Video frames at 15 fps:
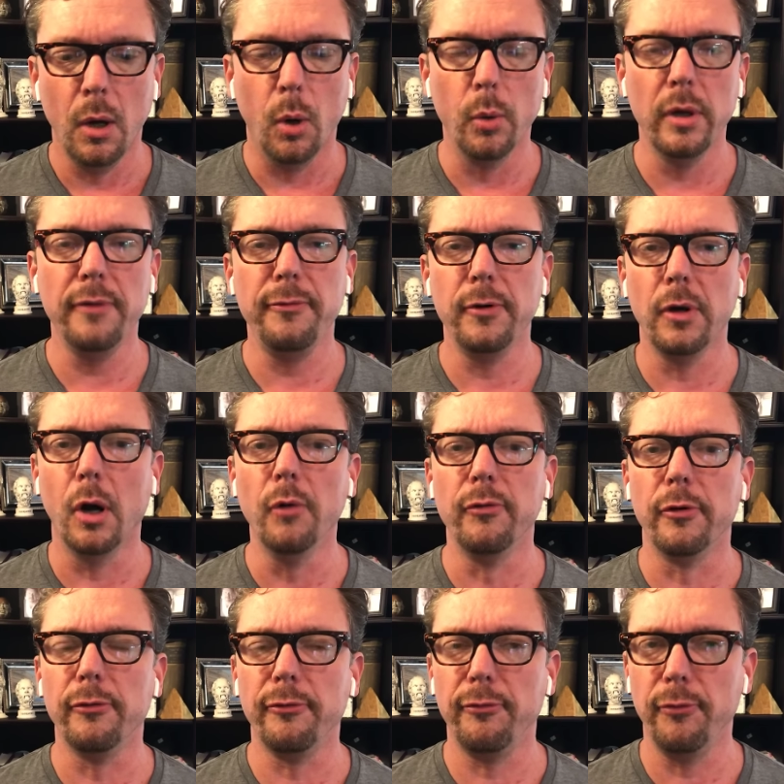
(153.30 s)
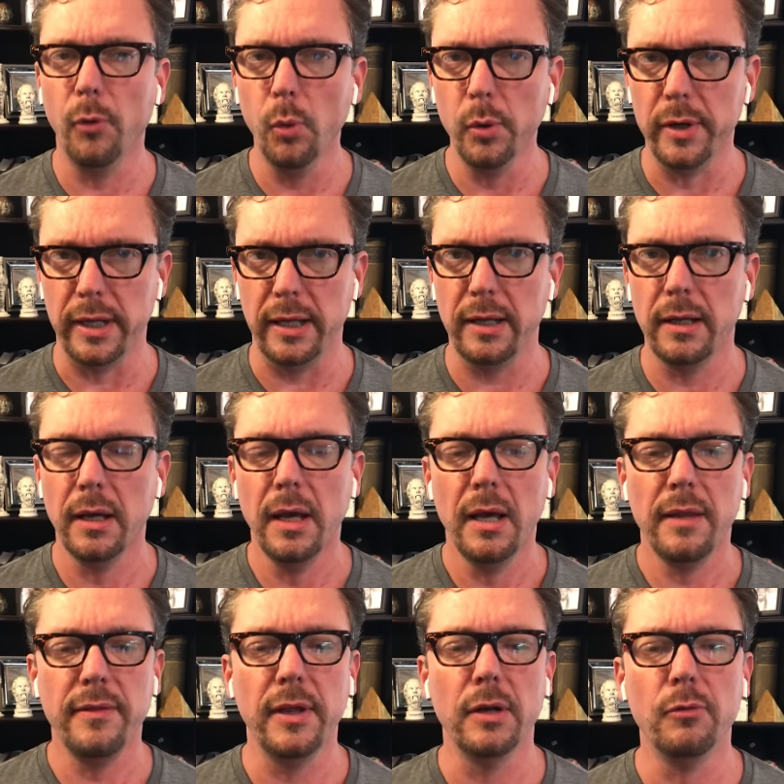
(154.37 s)
or if you're over forty,
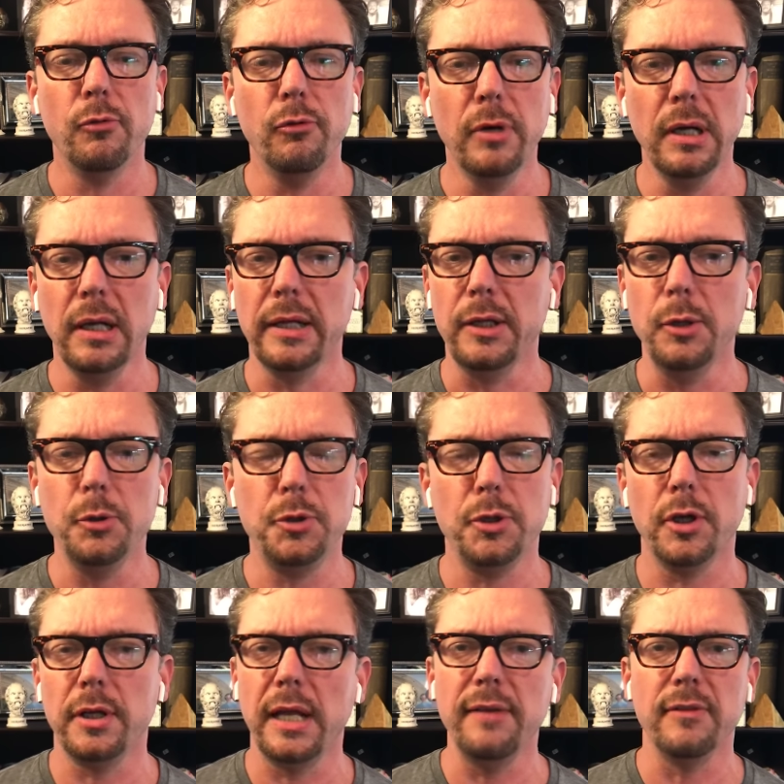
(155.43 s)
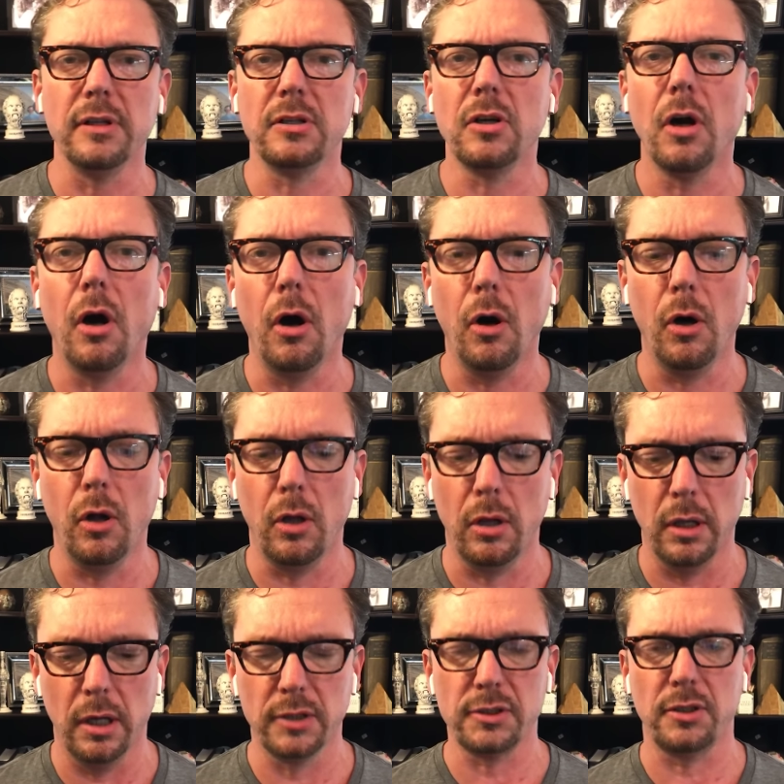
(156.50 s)
then really you shouldn't even
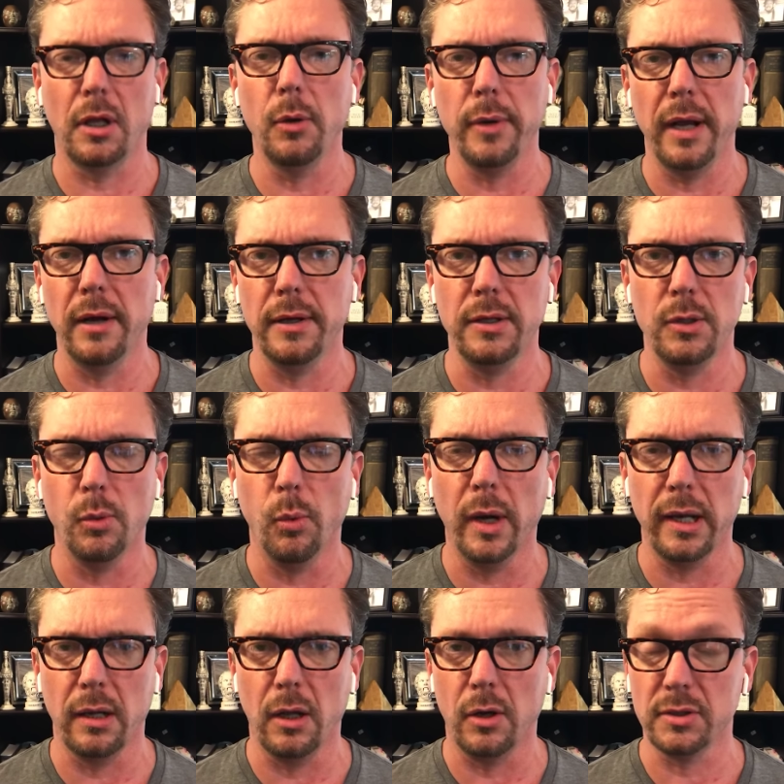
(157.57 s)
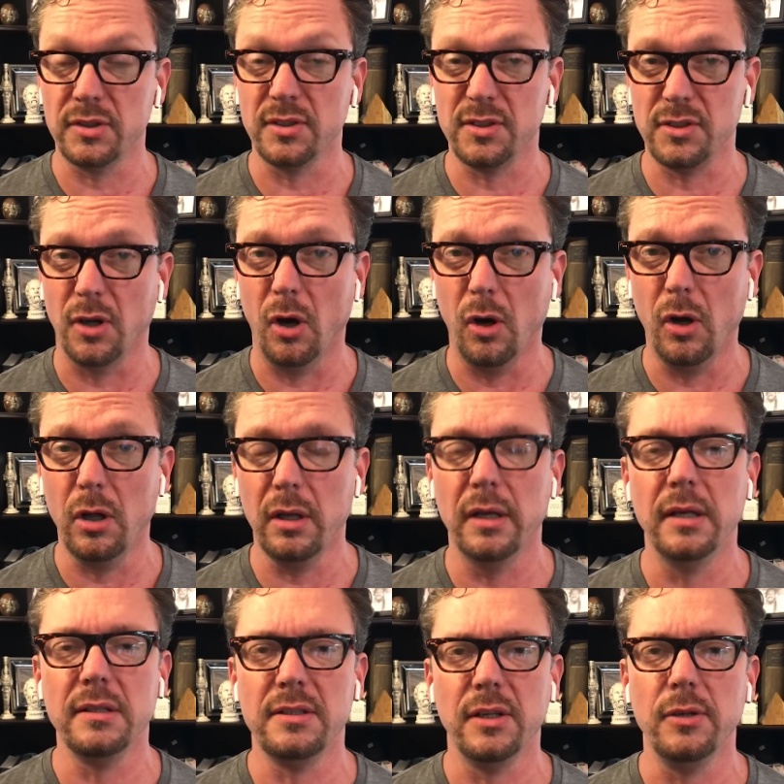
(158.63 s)
call a slowdown in your weight loss a stall
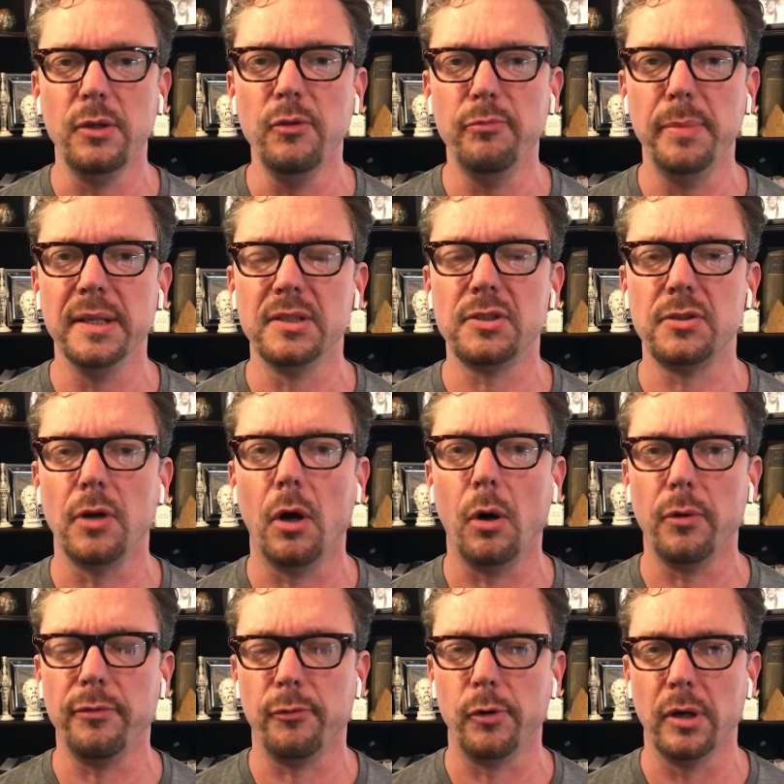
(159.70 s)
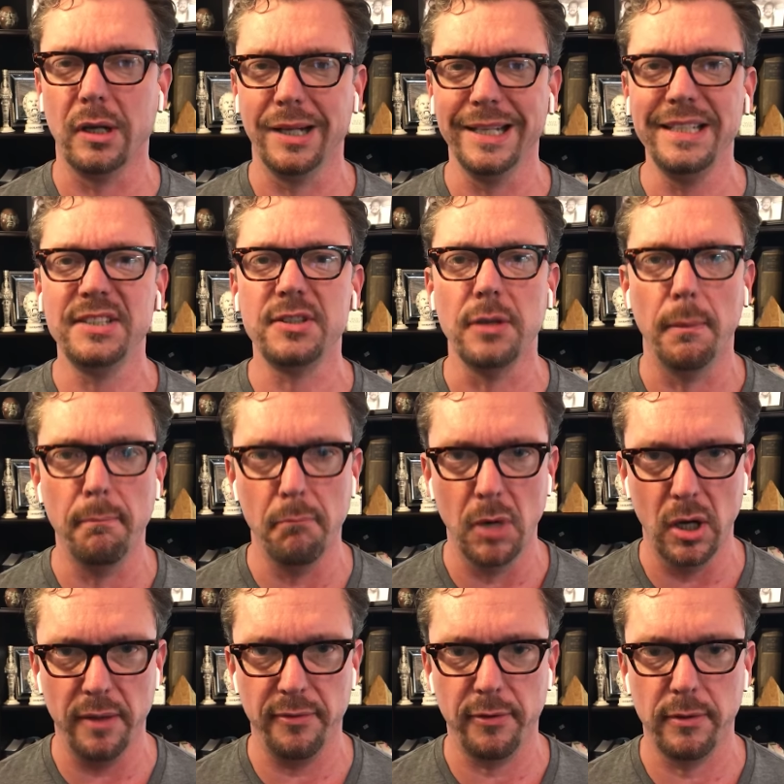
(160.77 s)
until you've been stalled for at least a
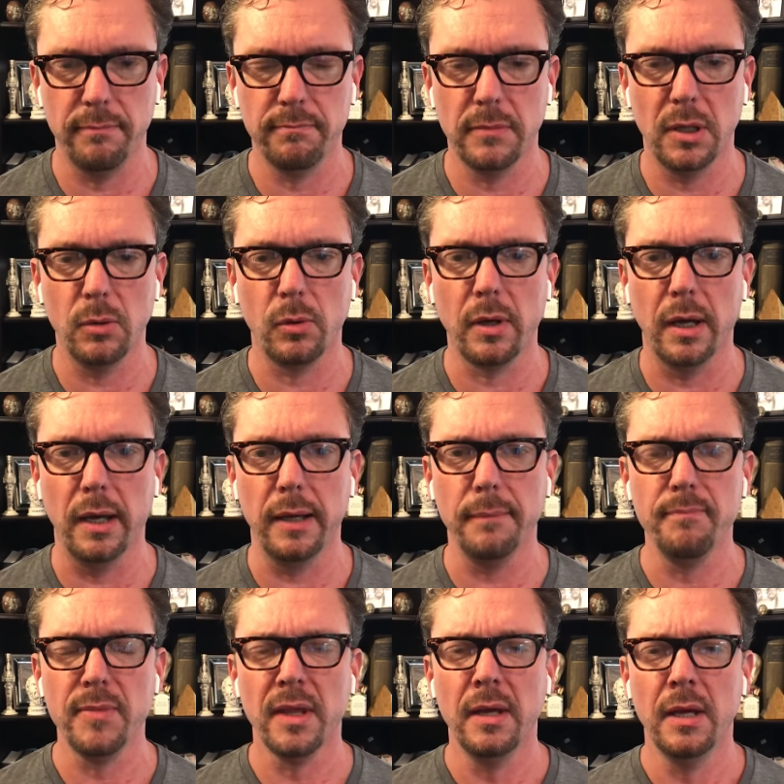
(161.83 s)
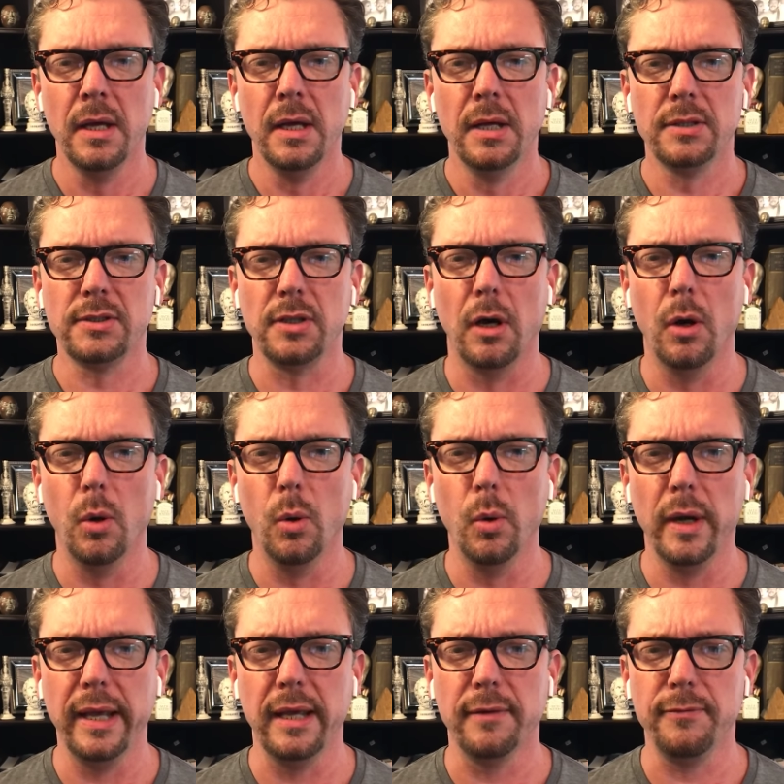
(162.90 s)
month, okay?
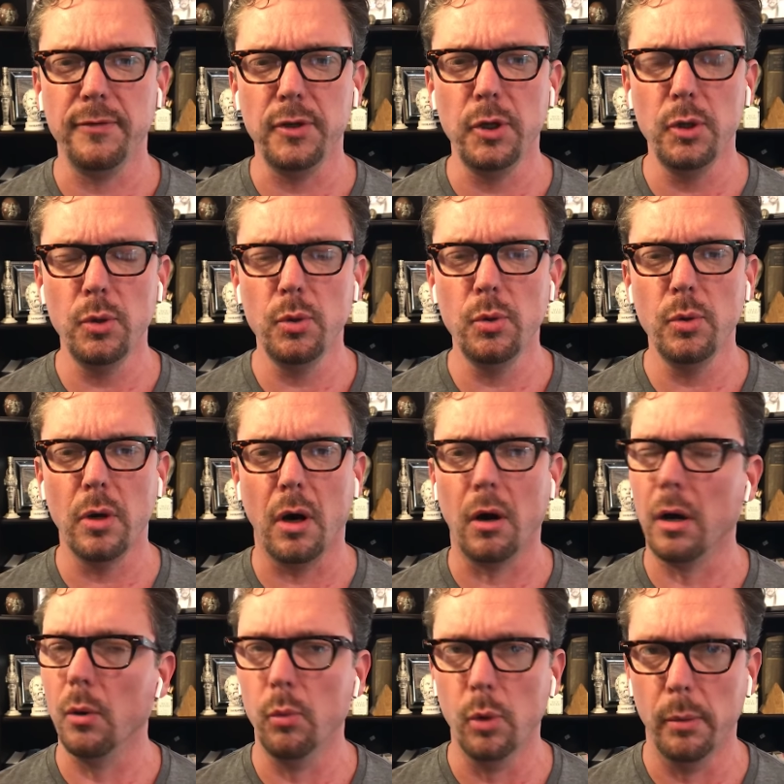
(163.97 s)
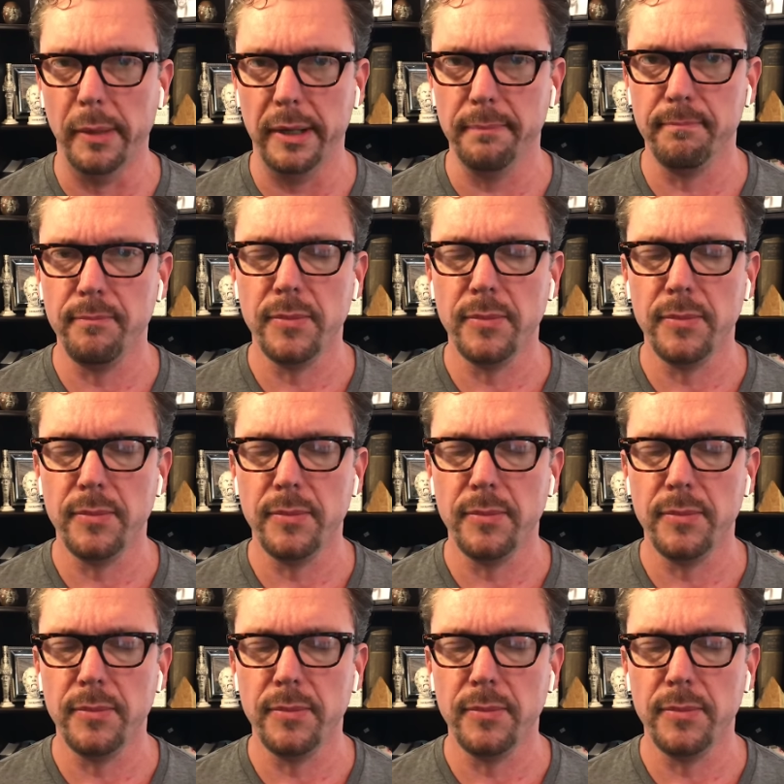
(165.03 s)
So if you are a woman,